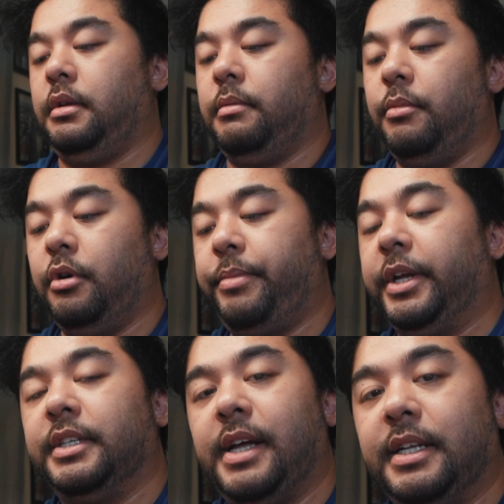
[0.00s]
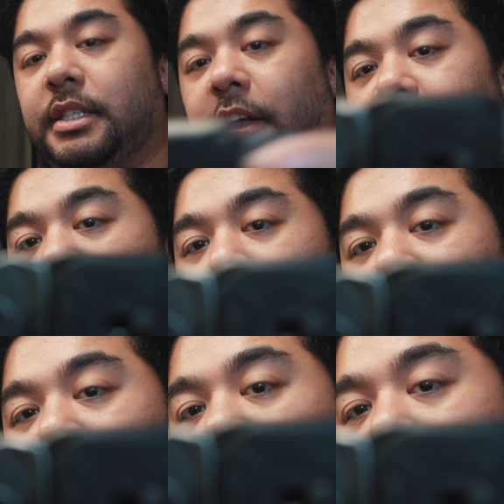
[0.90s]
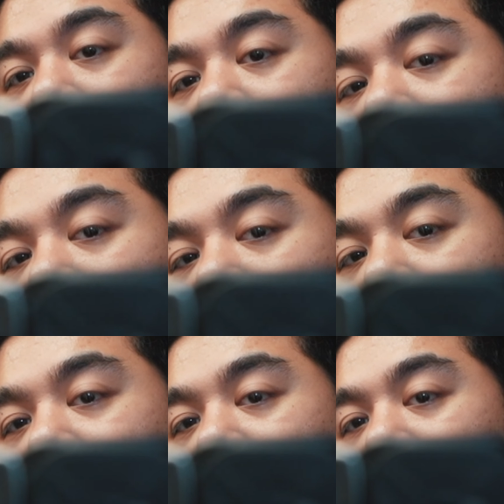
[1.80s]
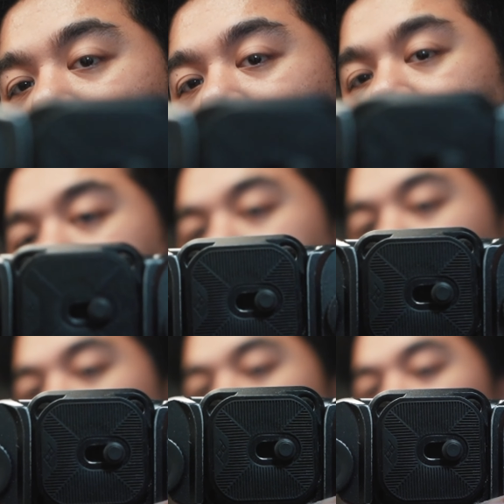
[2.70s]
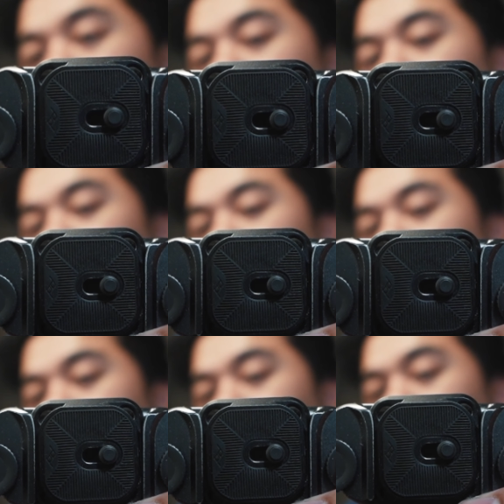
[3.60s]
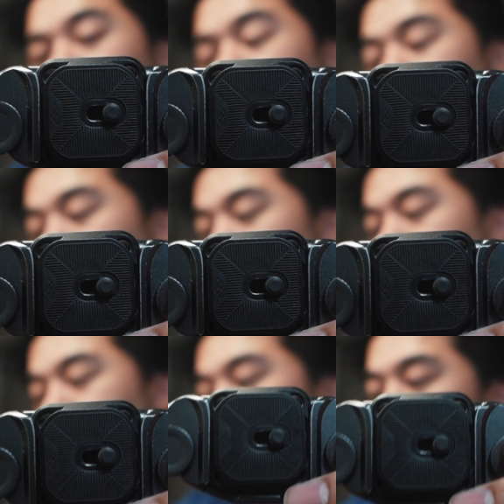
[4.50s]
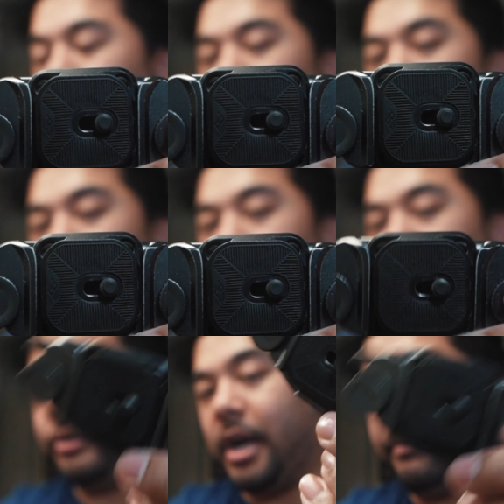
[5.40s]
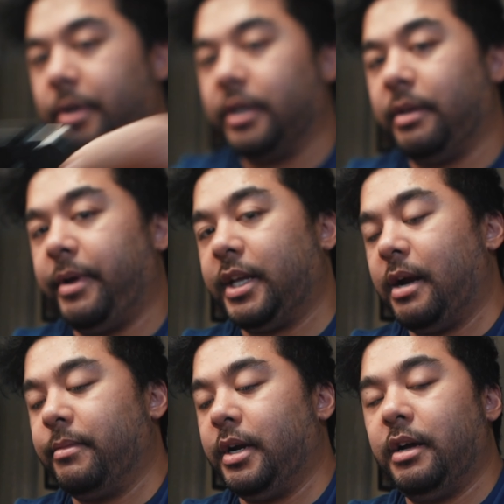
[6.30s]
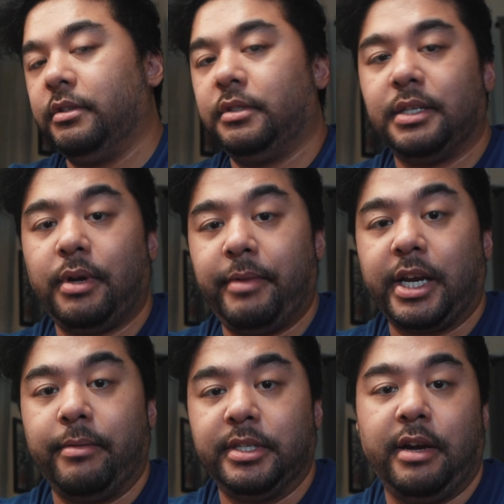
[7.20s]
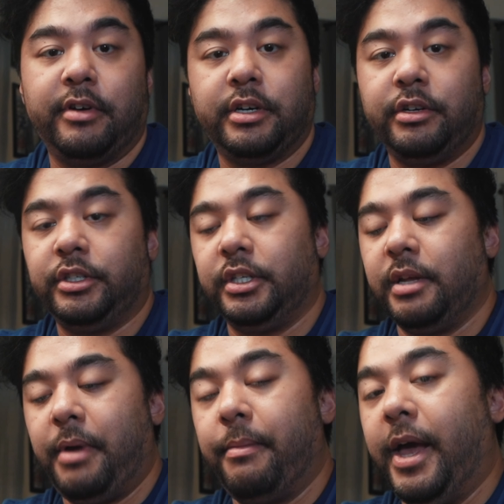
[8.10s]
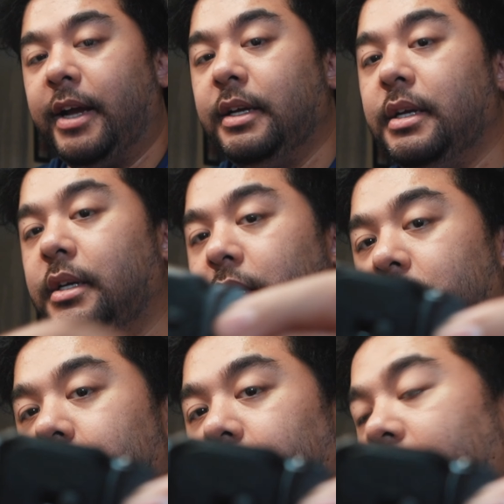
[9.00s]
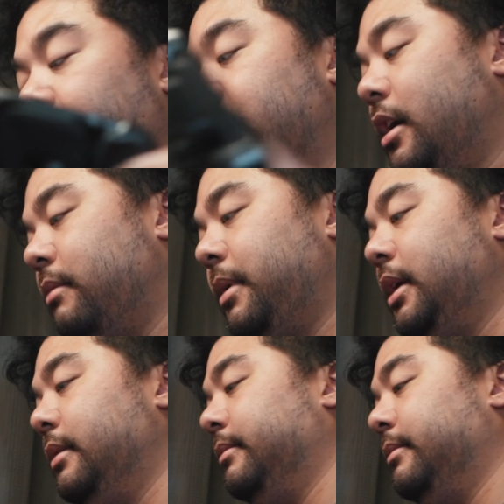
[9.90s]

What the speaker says: More Peak Design stuff. Peak Design capture clip. So this is what I'll usually attach to my backpack strap, and I'll get my camera out. That's why my camera is never usually in my bag. It's like hanging on me.